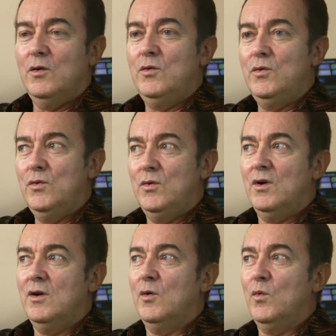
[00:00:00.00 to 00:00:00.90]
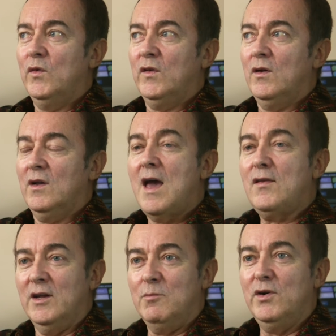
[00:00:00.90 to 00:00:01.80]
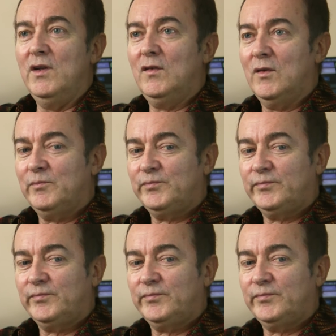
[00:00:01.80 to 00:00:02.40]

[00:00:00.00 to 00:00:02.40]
who uh, was a Catholic priest,